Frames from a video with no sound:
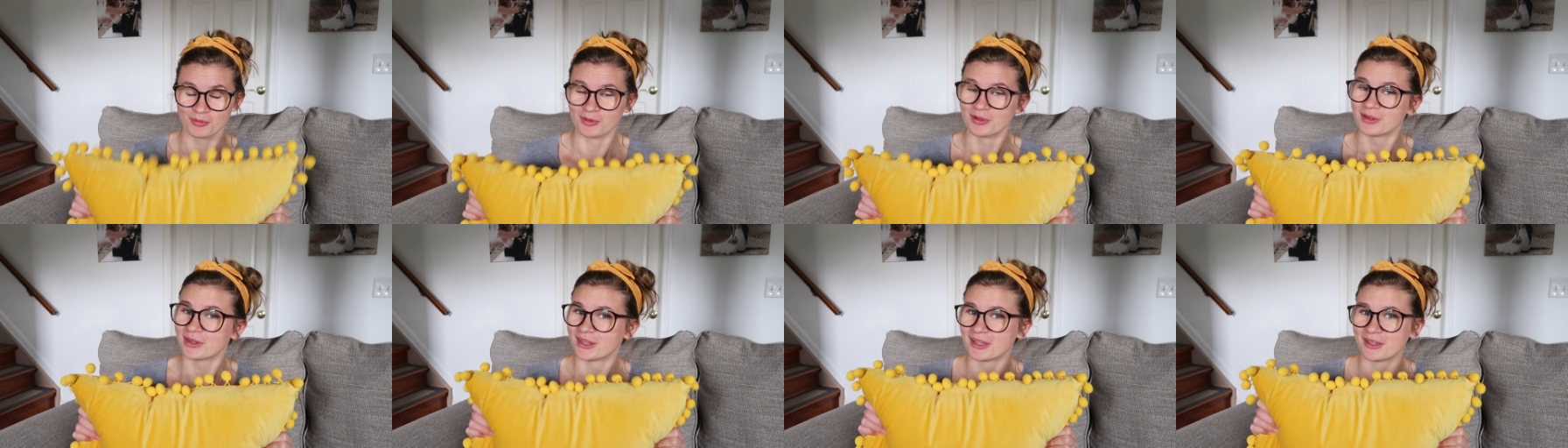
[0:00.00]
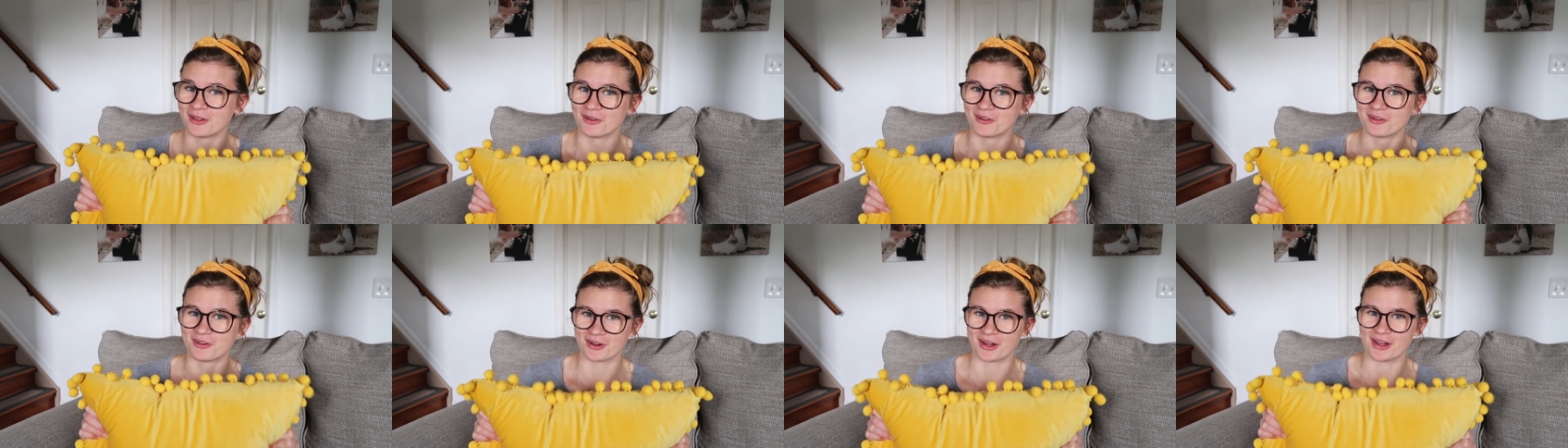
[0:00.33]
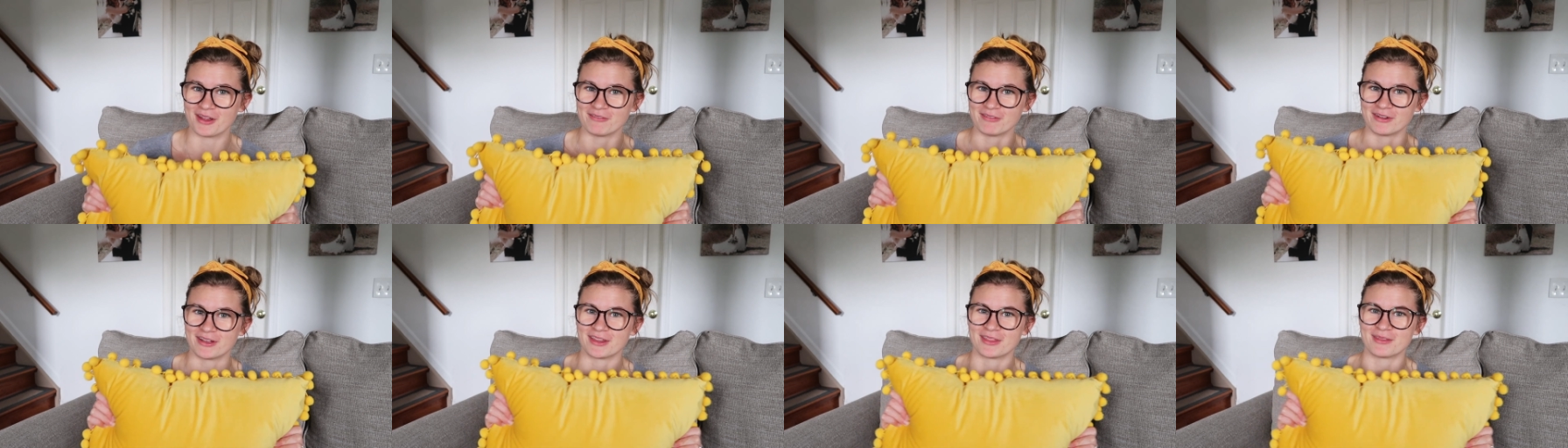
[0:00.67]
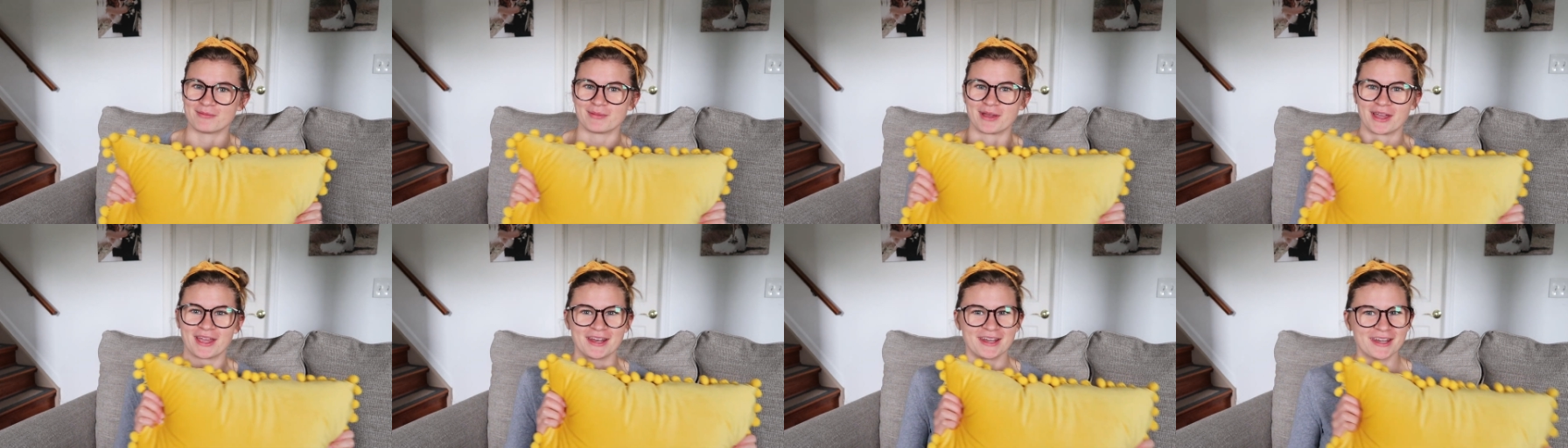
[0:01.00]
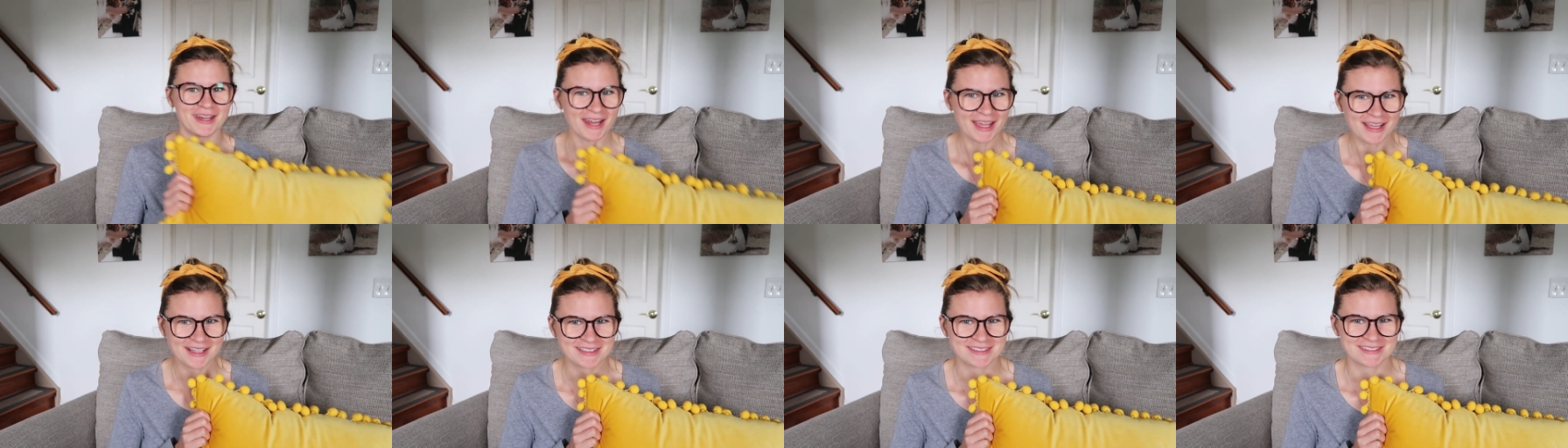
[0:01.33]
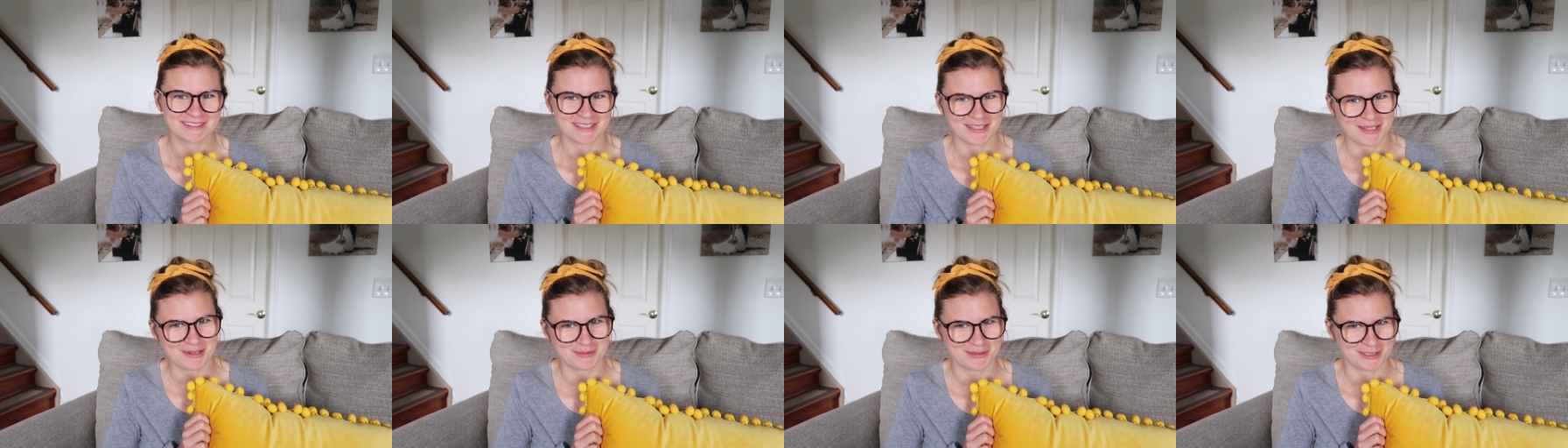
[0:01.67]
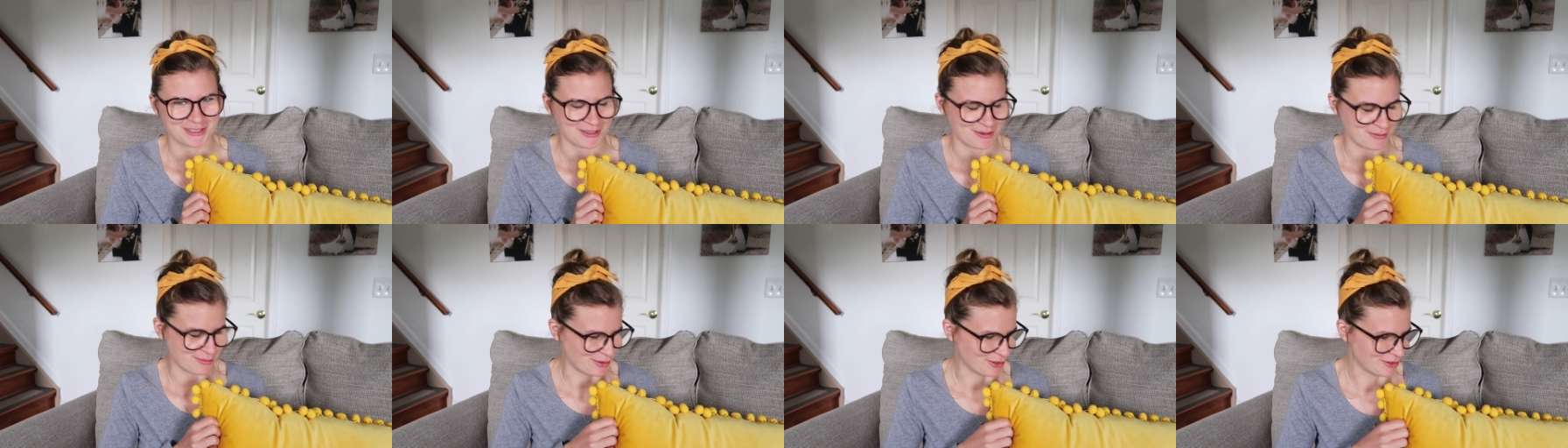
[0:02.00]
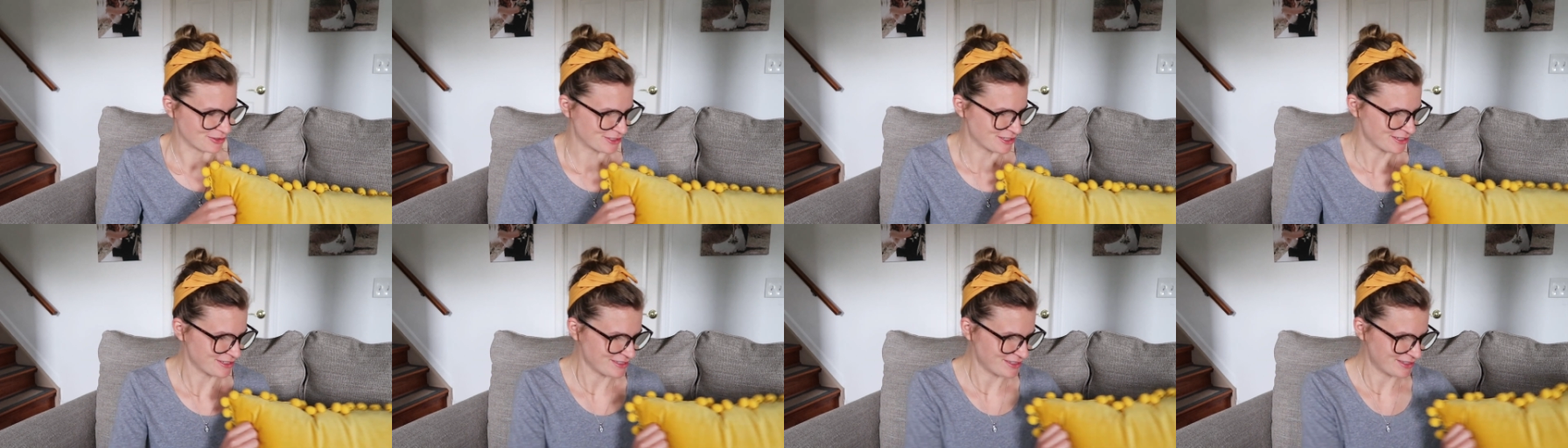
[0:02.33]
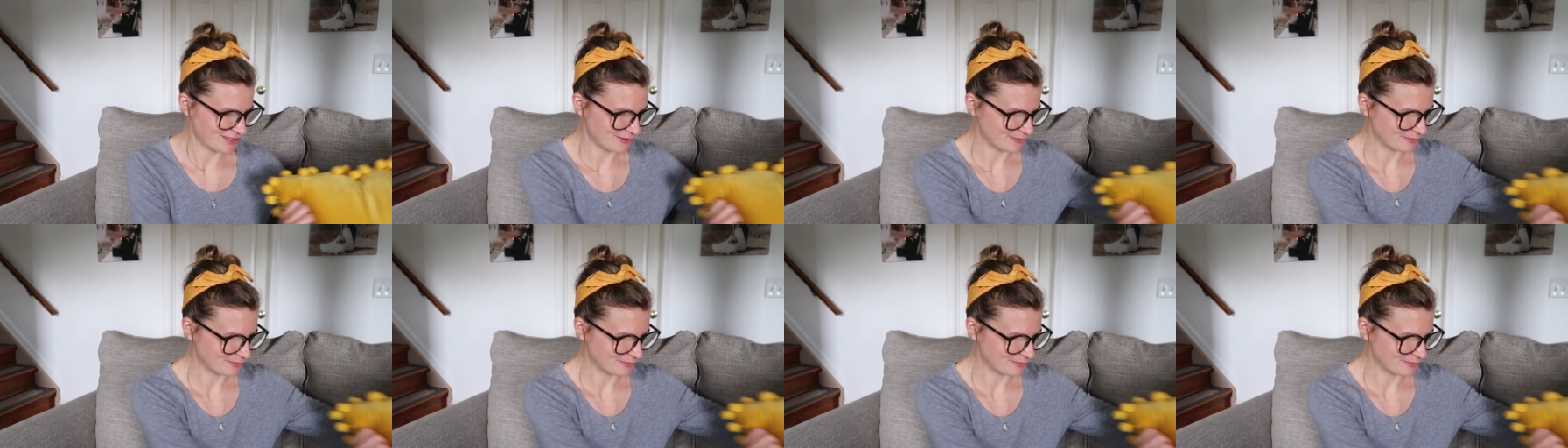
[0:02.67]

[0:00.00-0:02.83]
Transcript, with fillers: really go great with my next Amazon purchase,